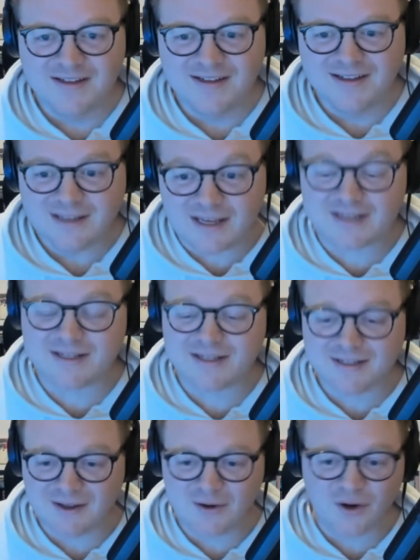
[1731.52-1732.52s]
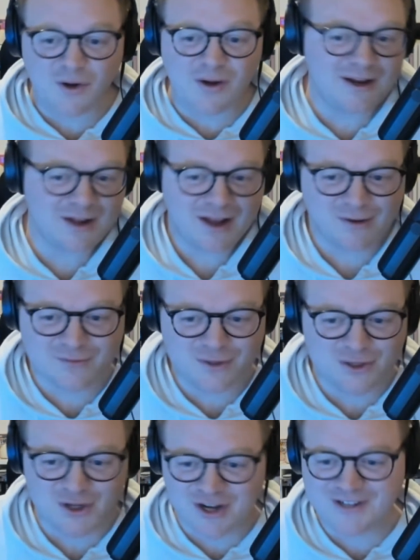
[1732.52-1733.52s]
Yes, no, I love to
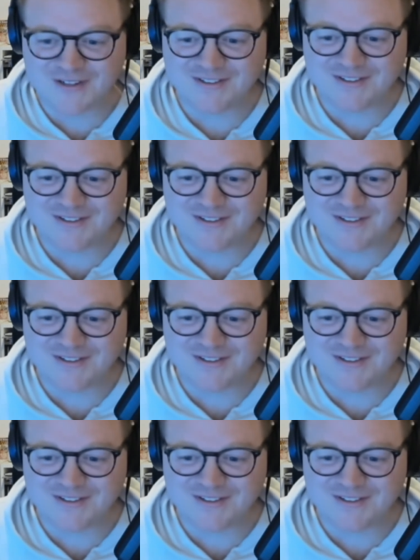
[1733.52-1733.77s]
talk.